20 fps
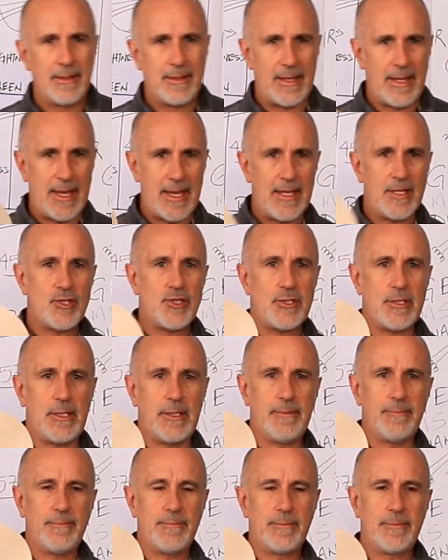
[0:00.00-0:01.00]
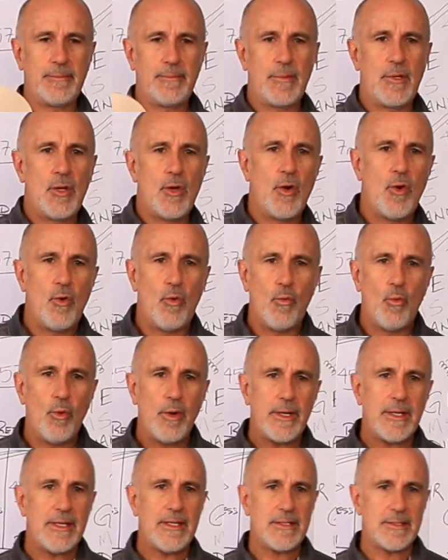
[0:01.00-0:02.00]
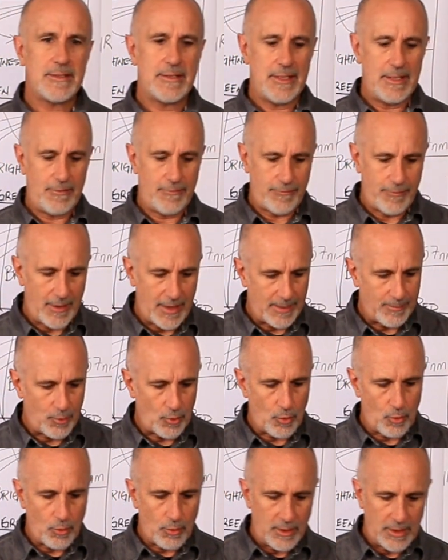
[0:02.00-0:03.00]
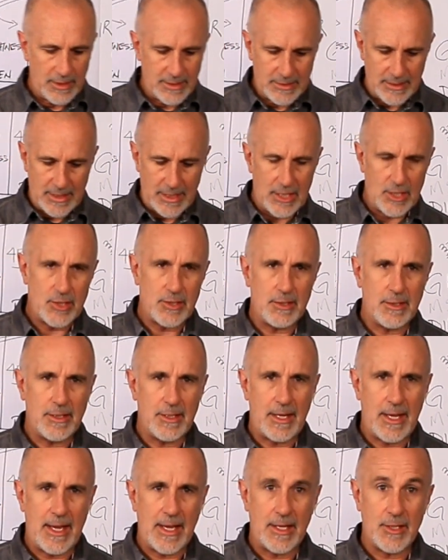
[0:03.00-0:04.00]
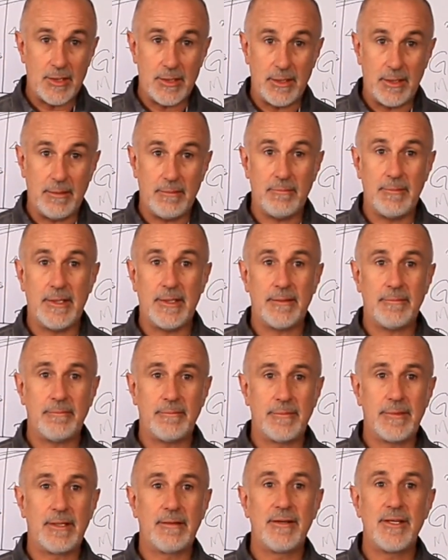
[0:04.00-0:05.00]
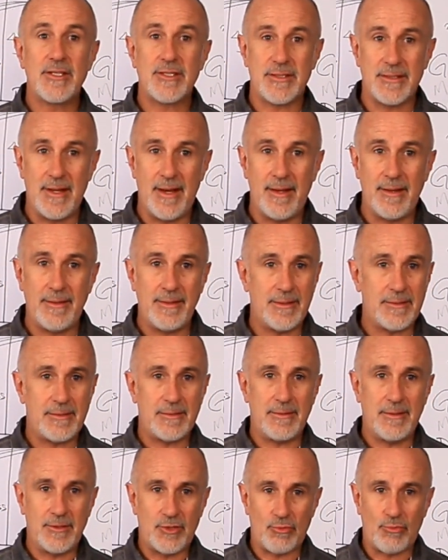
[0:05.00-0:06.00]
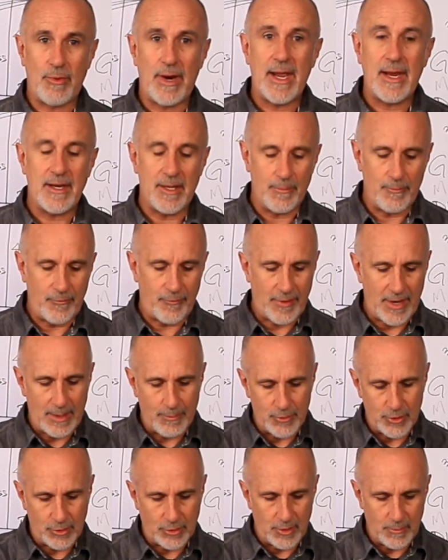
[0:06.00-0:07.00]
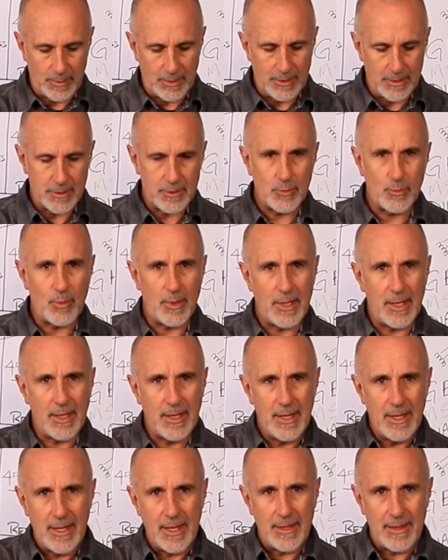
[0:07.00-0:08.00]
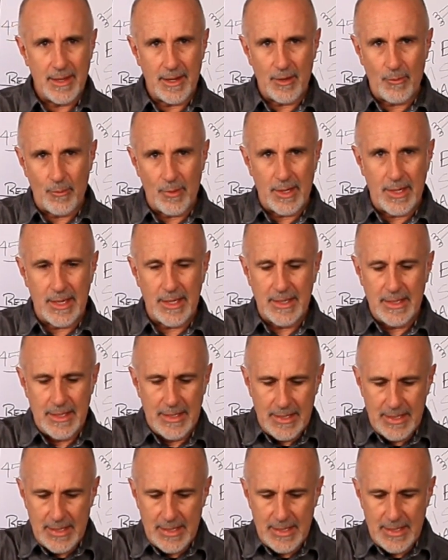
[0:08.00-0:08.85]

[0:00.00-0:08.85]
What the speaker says: a hand sheet, what is the fiber orientation in a hand sheet? Well, there is none. It's random. Fibers could be this way, that way,